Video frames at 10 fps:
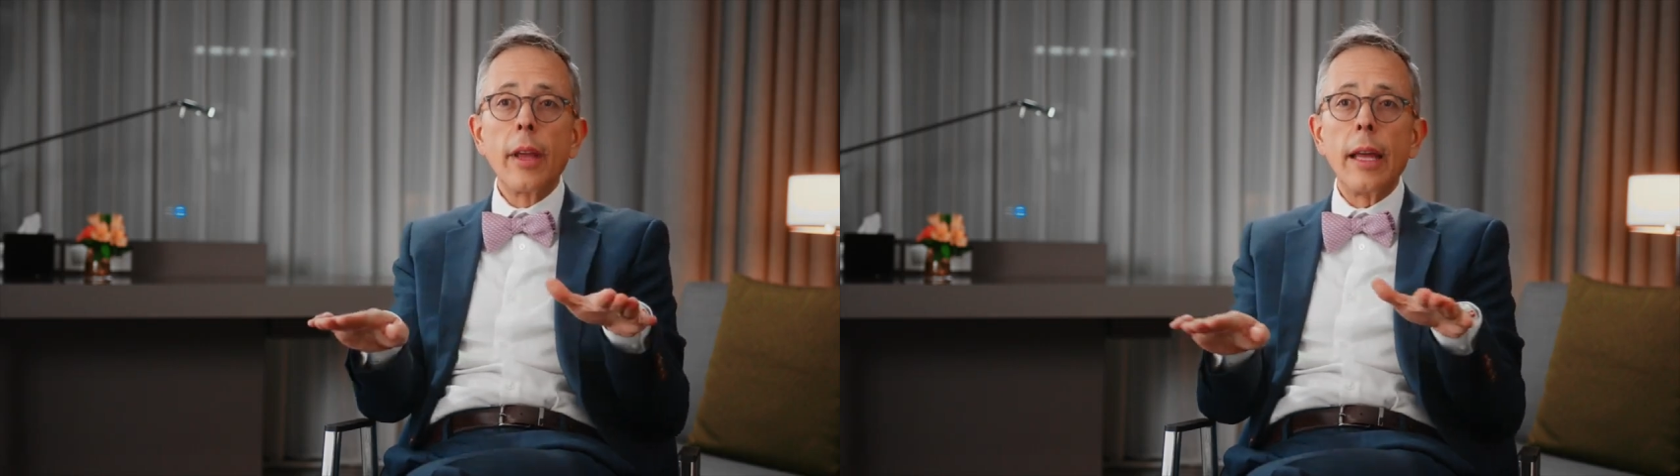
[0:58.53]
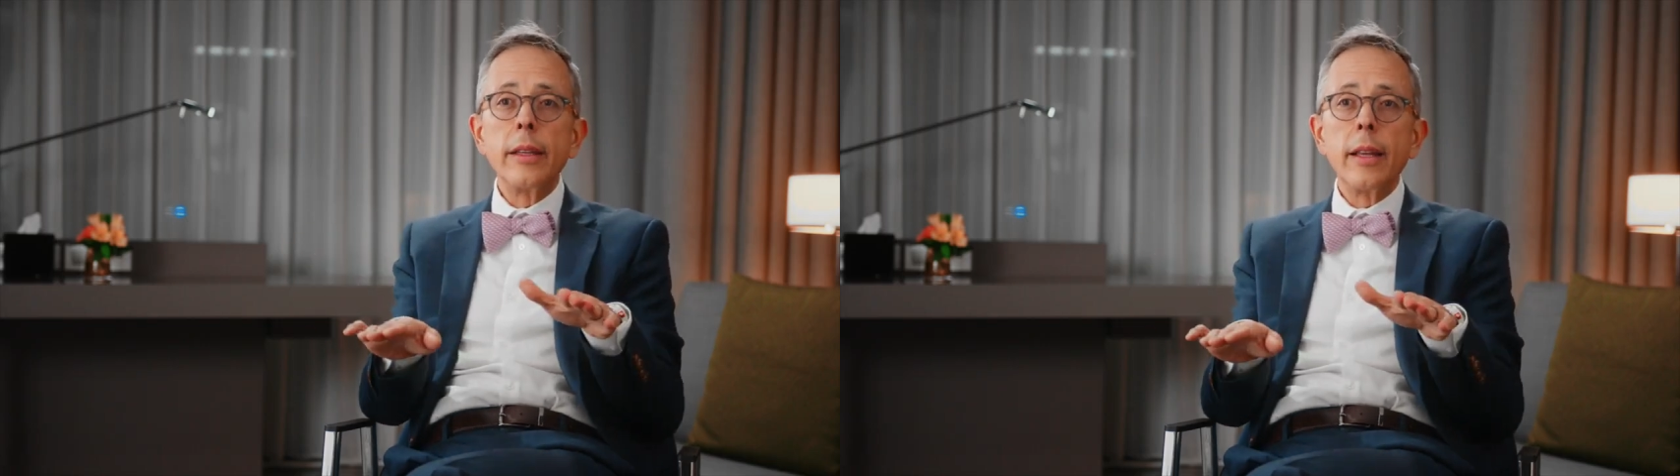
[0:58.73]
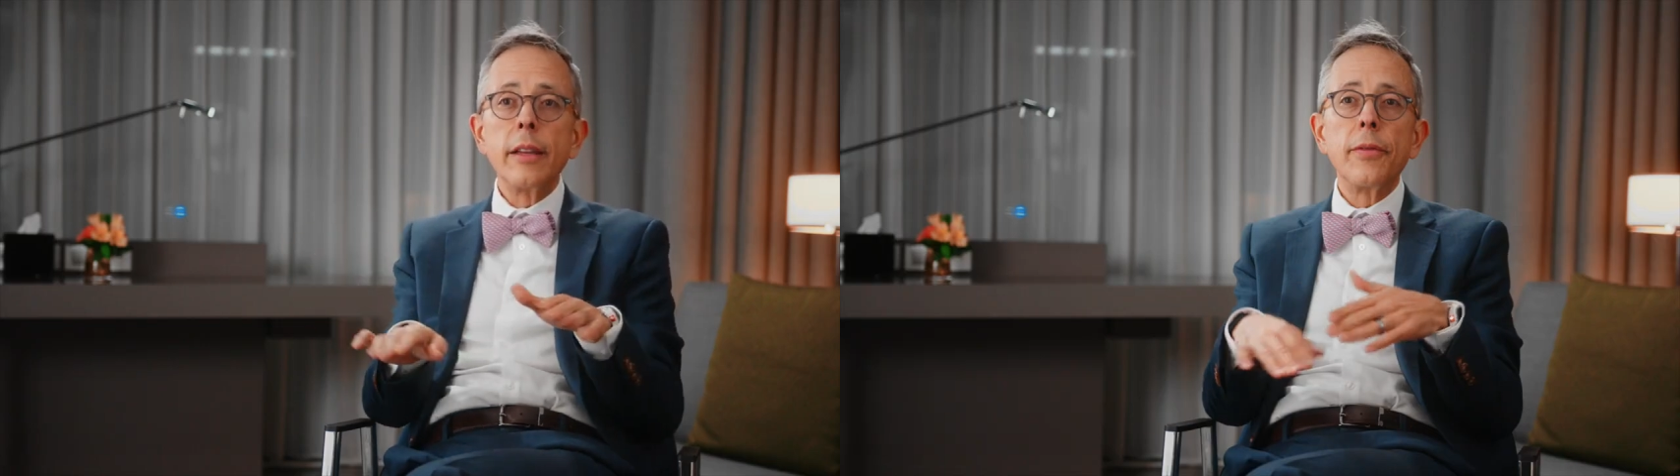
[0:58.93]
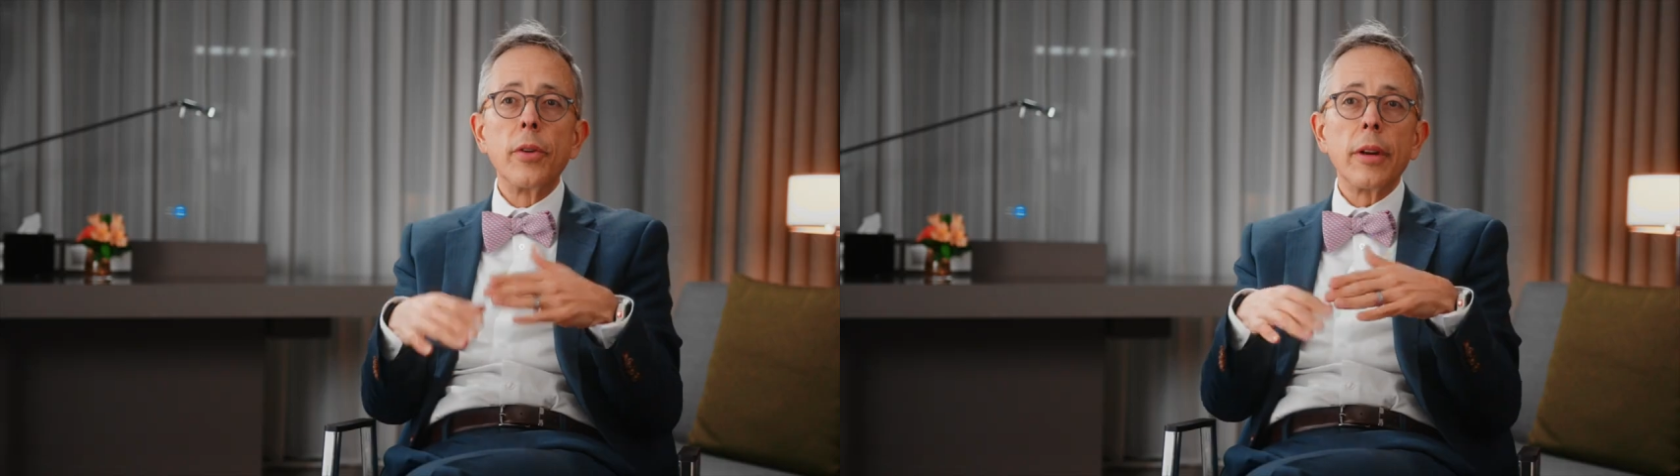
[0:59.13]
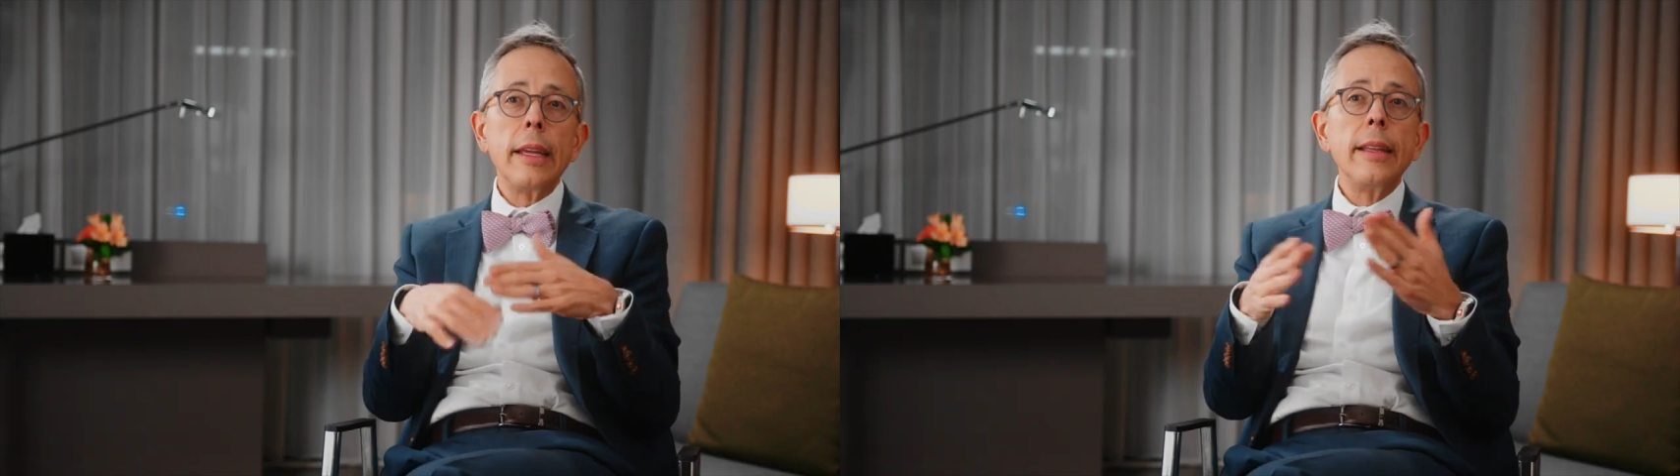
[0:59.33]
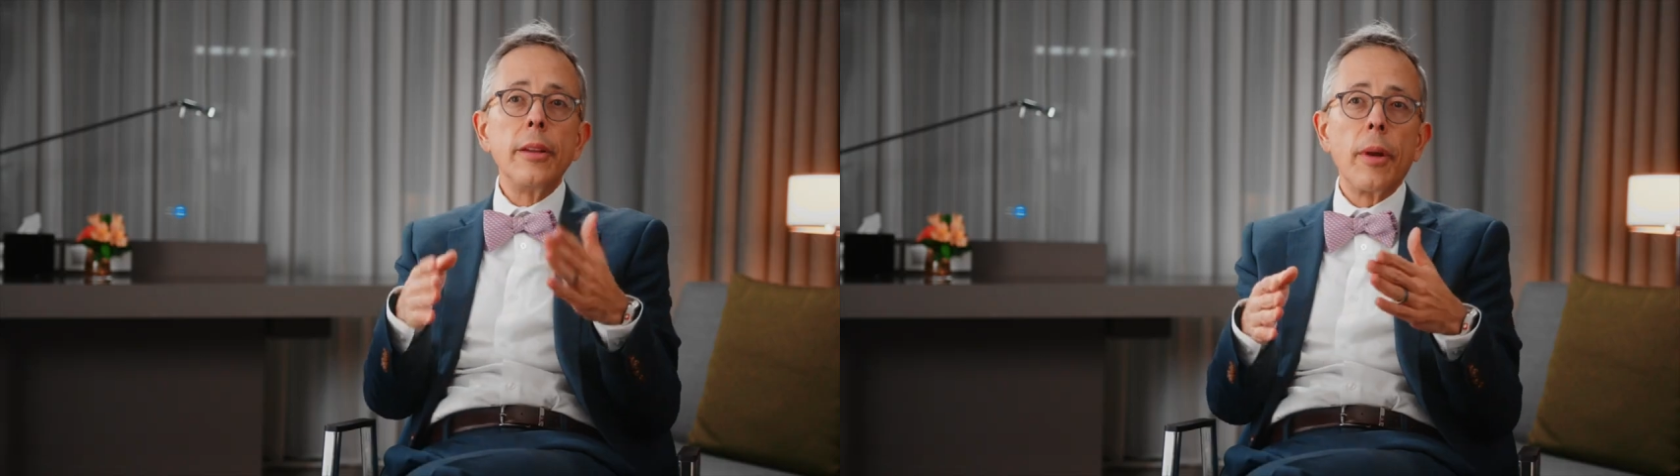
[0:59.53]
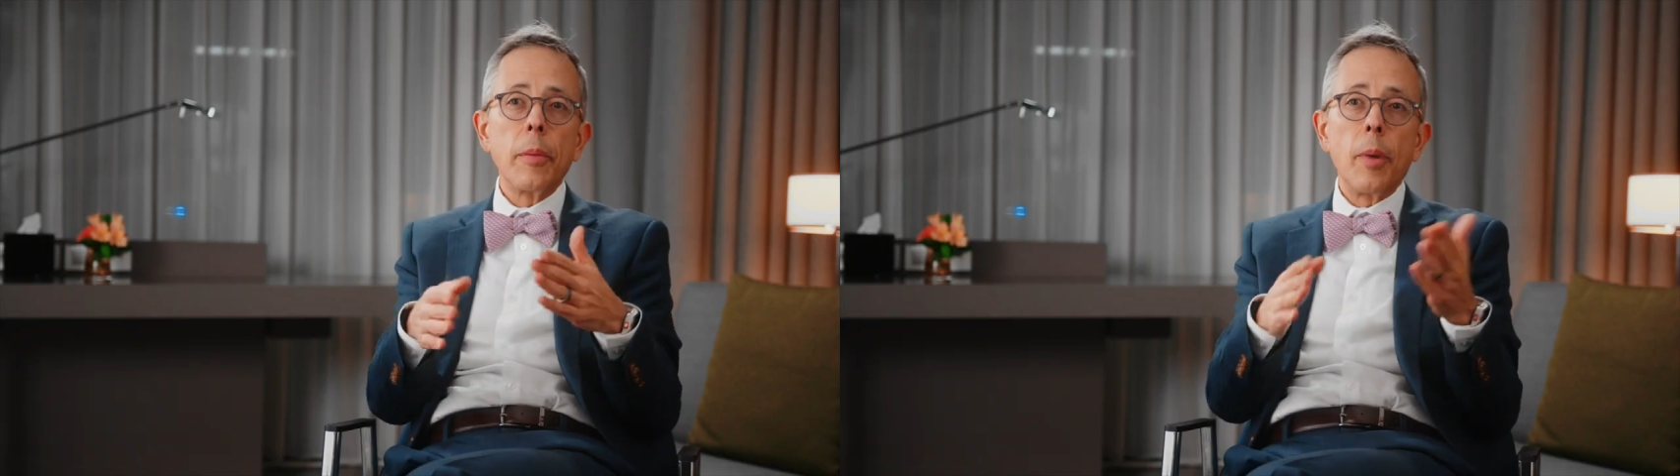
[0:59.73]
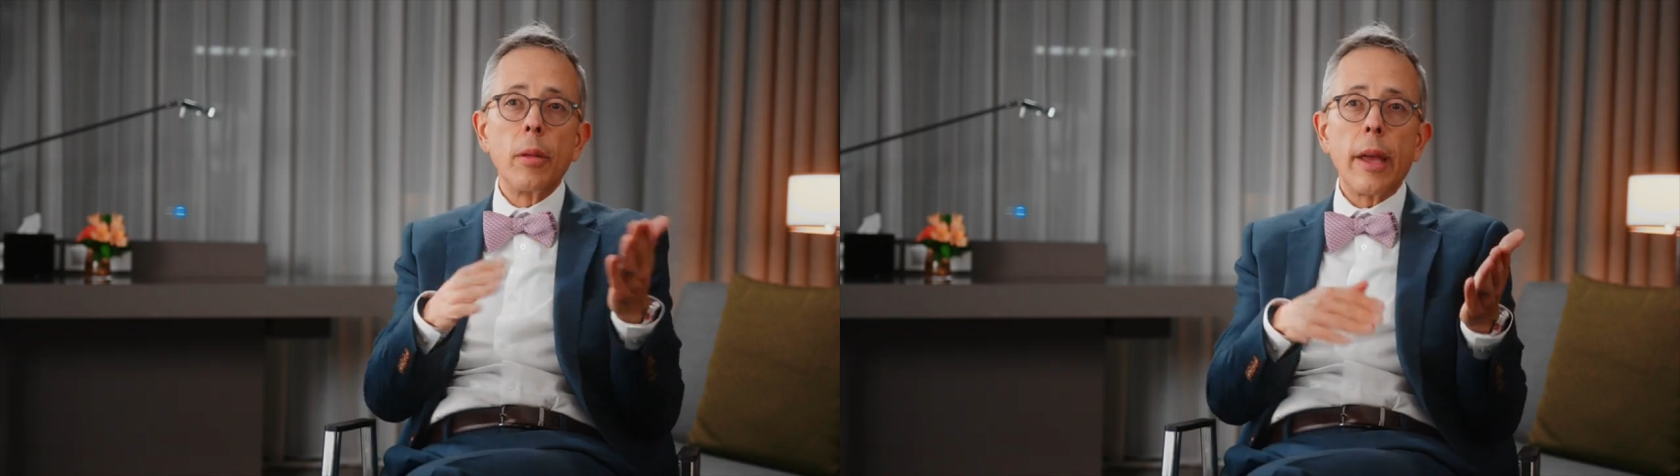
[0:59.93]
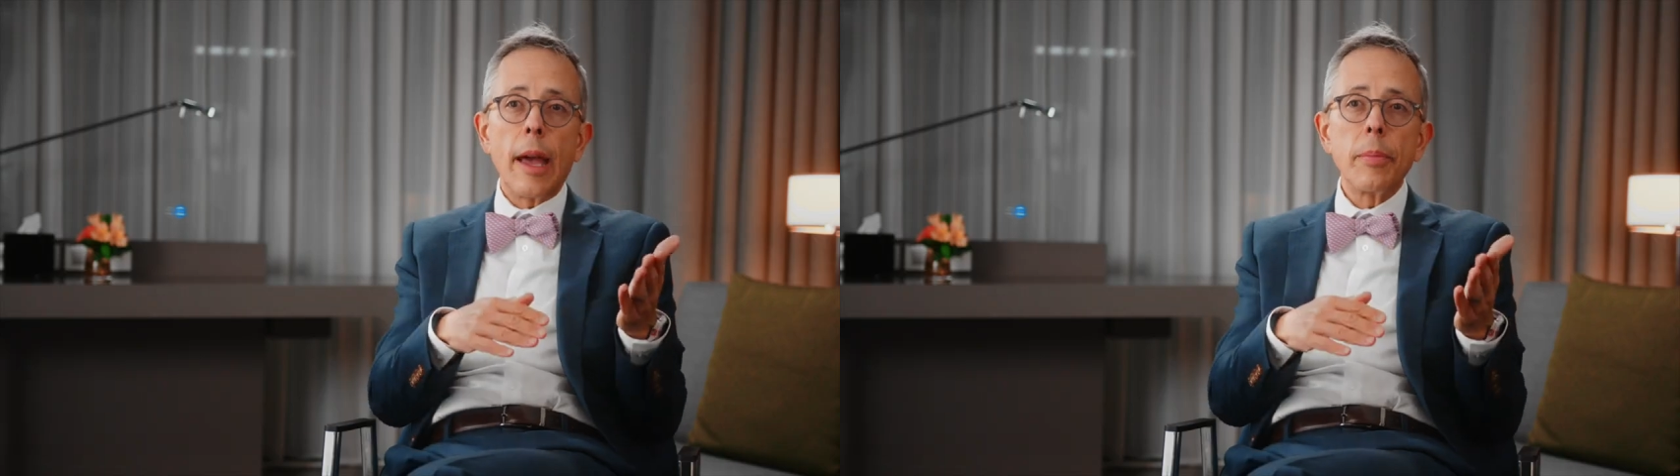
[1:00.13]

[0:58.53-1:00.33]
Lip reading: candidate for indirect pulp cap.